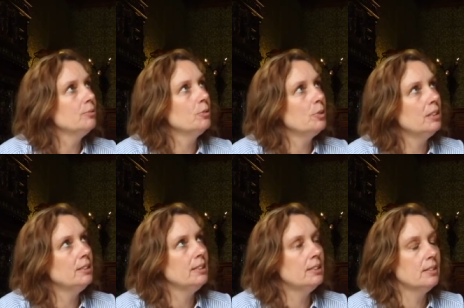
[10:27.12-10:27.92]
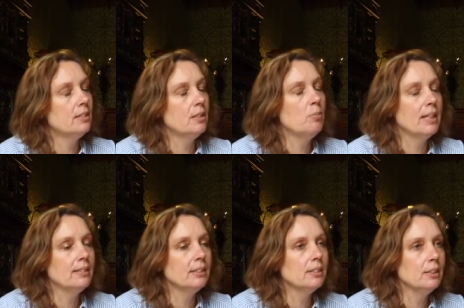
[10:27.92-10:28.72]
Well, it's a
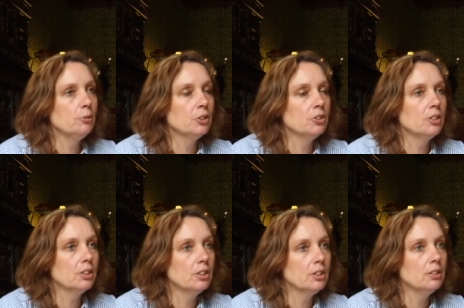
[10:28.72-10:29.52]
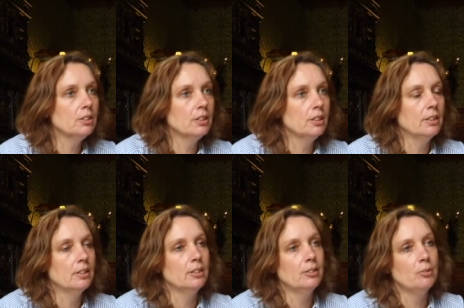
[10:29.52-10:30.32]
thematic infrastructure
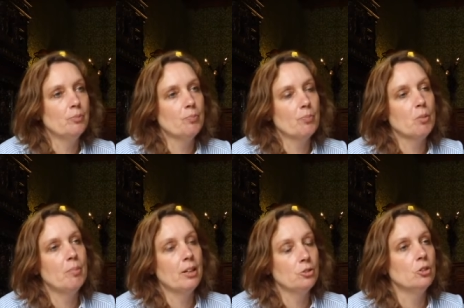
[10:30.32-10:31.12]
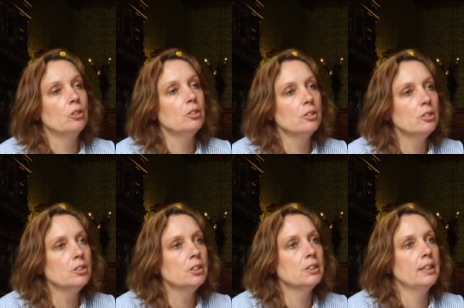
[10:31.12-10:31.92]
um, about the
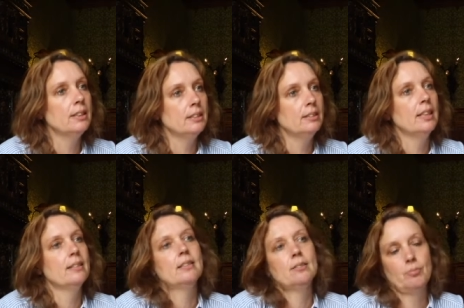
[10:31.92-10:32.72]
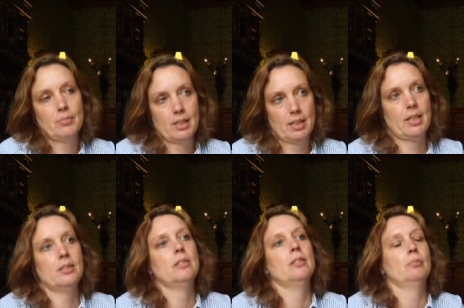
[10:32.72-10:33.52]
Holocaust, and that's
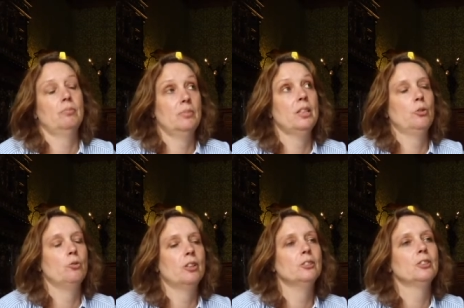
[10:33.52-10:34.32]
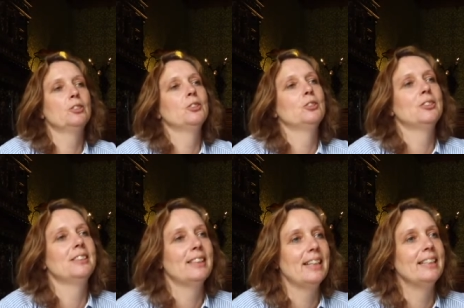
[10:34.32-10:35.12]
has the, the advantage, you could
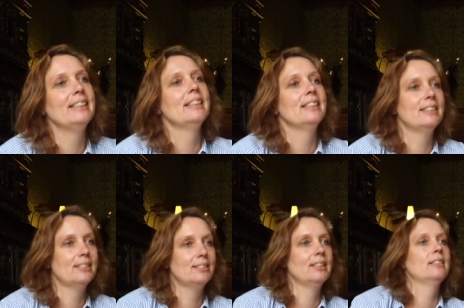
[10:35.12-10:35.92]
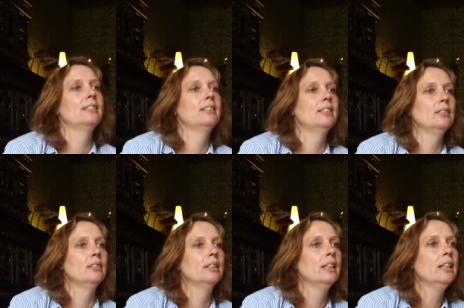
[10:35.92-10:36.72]
say, that that
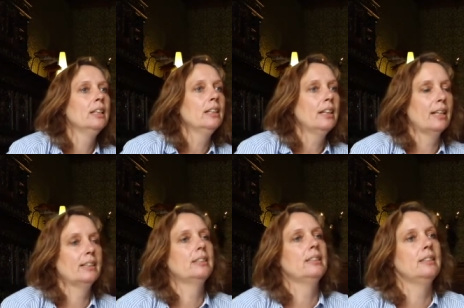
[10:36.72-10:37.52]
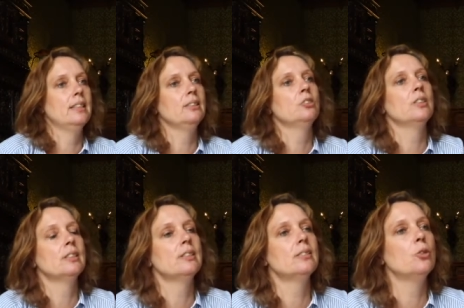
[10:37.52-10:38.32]
still has the
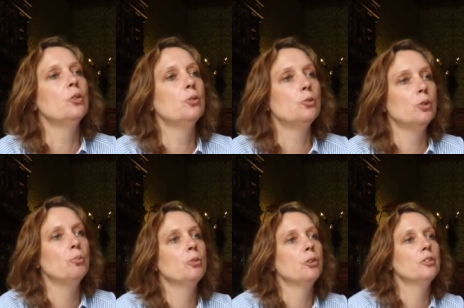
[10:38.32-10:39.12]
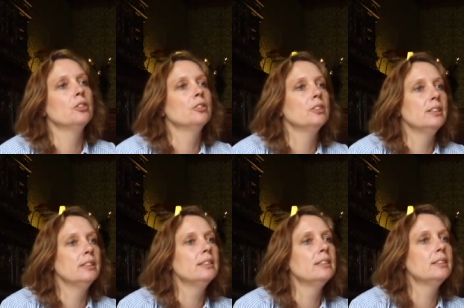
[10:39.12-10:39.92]
interest of a broader
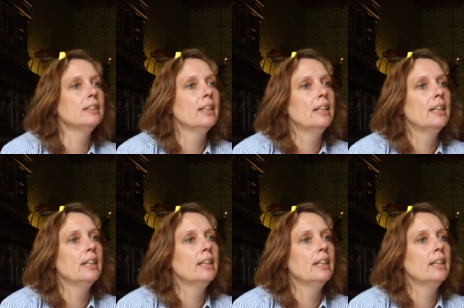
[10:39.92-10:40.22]
audience,